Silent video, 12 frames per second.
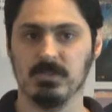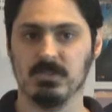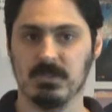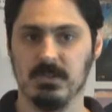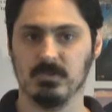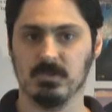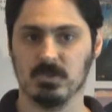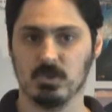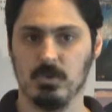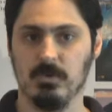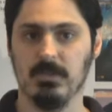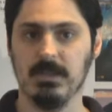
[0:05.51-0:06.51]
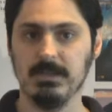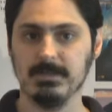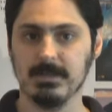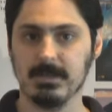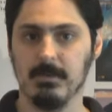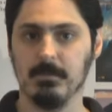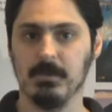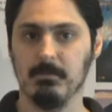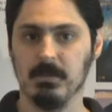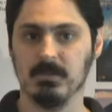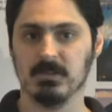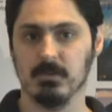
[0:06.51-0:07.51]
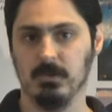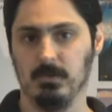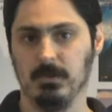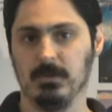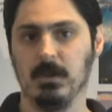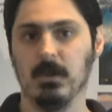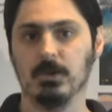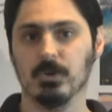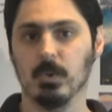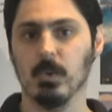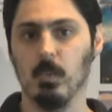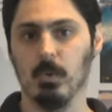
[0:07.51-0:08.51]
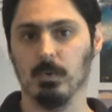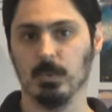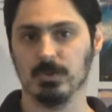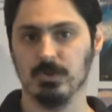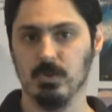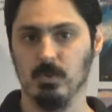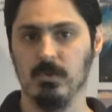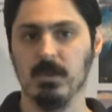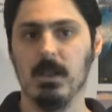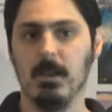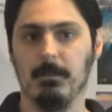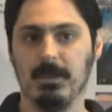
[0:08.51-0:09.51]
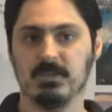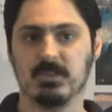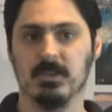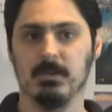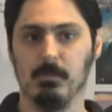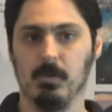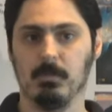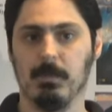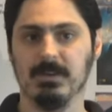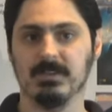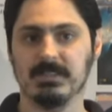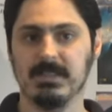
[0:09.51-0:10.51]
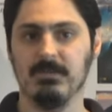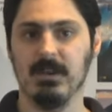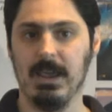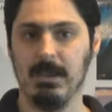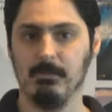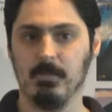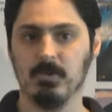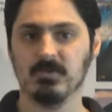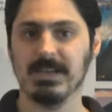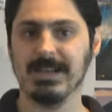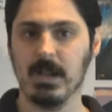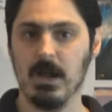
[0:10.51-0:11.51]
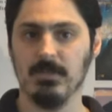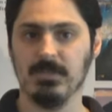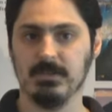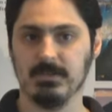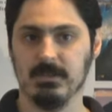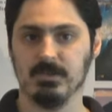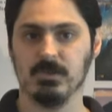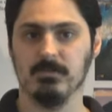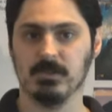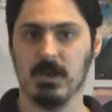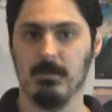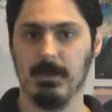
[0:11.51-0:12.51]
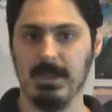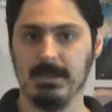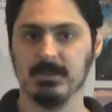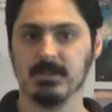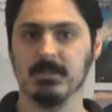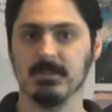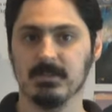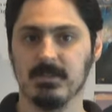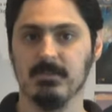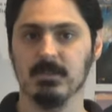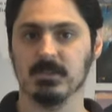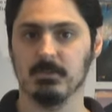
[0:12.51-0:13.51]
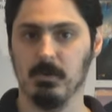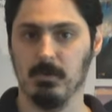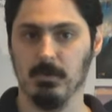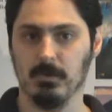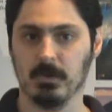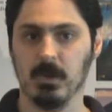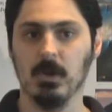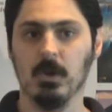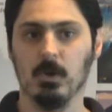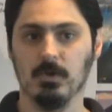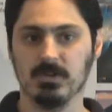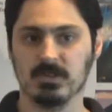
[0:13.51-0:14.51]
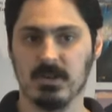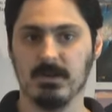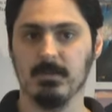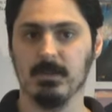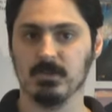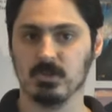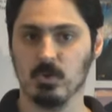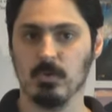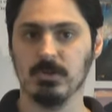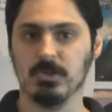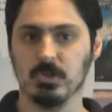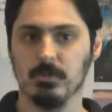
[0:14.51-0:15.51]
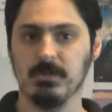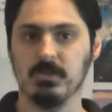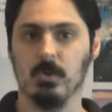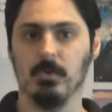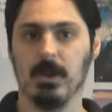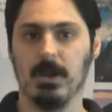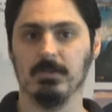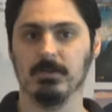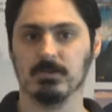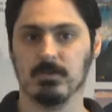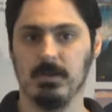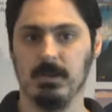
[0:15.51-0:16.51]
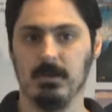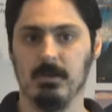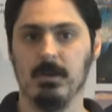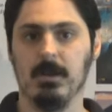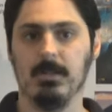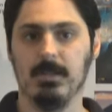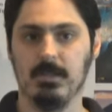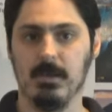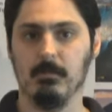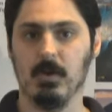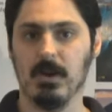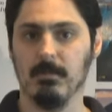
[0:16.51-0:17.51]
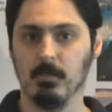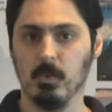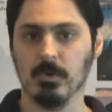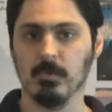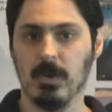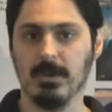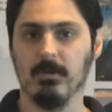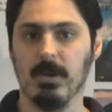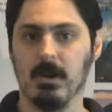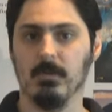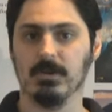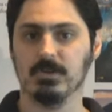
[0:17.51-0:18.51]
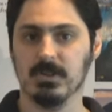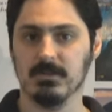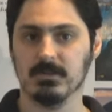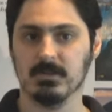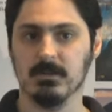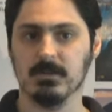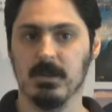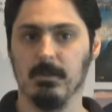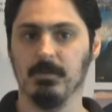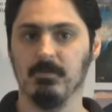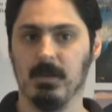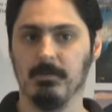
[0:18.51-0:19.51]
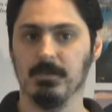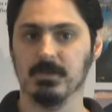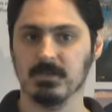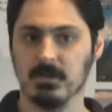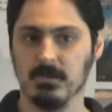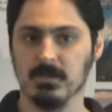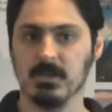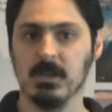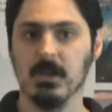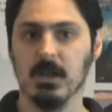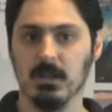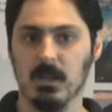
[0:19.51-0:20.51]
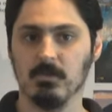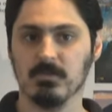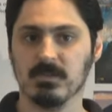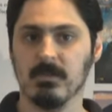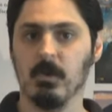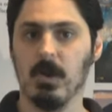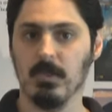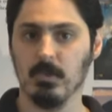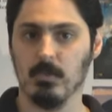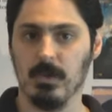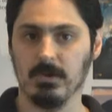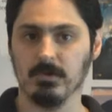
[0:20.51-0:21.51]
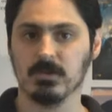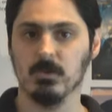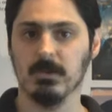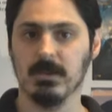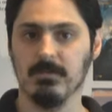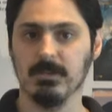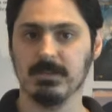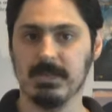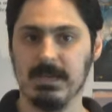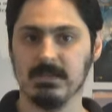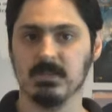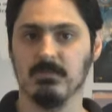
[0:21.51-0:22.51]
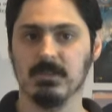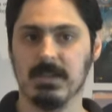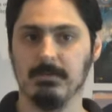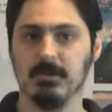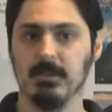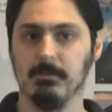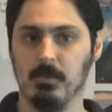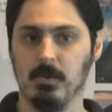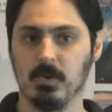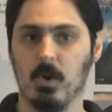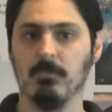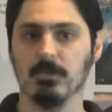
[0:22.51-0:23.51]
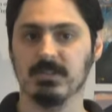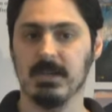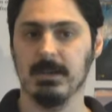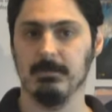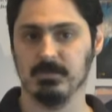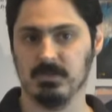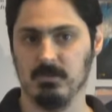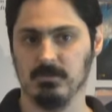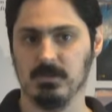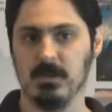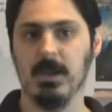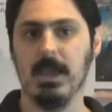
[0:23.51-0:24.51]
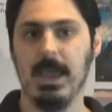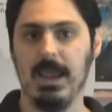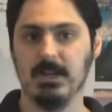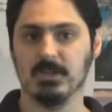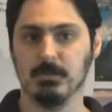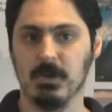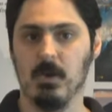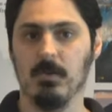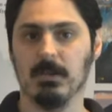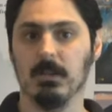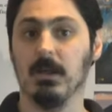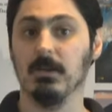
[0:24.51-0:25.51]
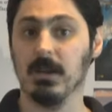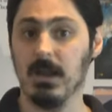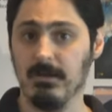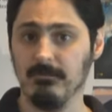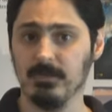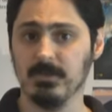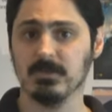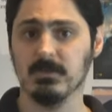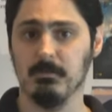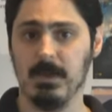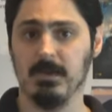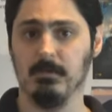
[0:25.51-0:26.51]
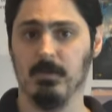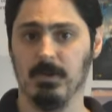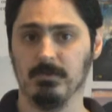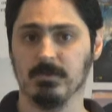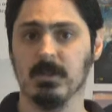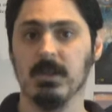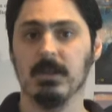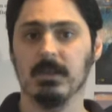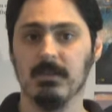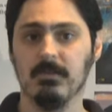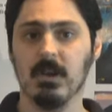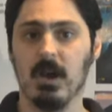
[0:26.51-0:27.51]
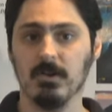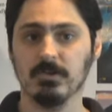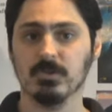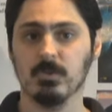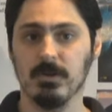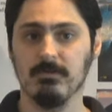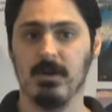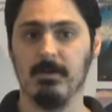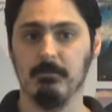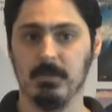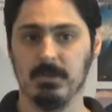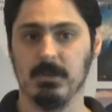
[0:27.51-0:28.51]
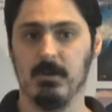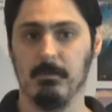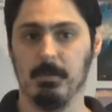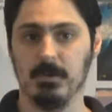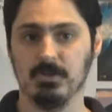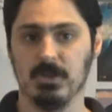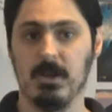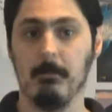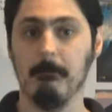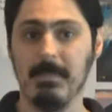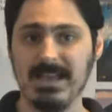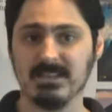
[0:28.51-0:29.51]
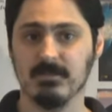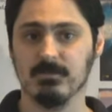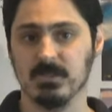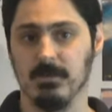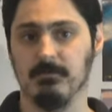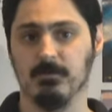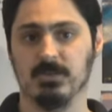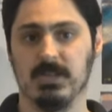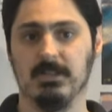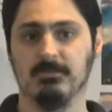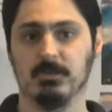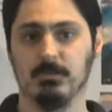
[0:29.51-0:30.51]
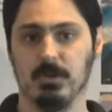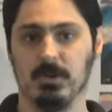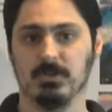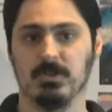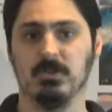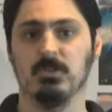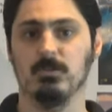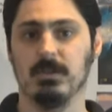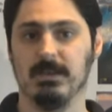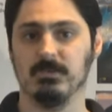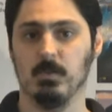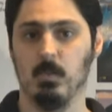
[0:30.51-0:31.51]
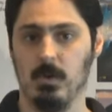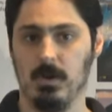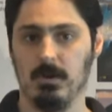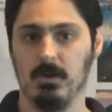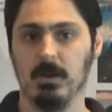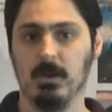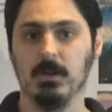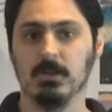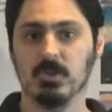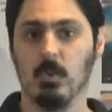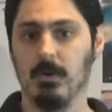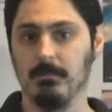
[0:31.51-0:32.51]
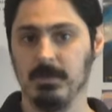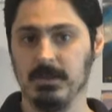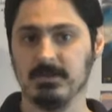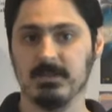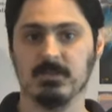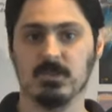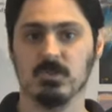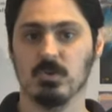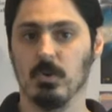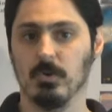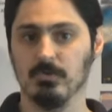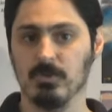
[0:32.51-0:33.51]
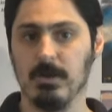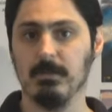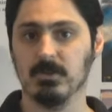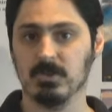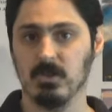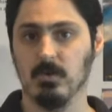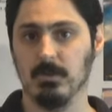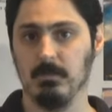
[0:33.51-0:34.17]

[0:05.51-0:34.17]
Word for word: which tells the story of the Easy Company military unit during World War II. Based on the book by Stephen Ambrose, it caught the attention of Tom Hanks and Steven Spielberg, who decided the story should be told on the screen. They then brought on board writer Erik Jendresen to help develop the series, along with several other writers who were given the task of adapting the book over 10 episodes. HBO had a lot of confidence in Band of Brothers, giving a $125 million budget, a massive sum for television production in 2001. So what makes this historical drama so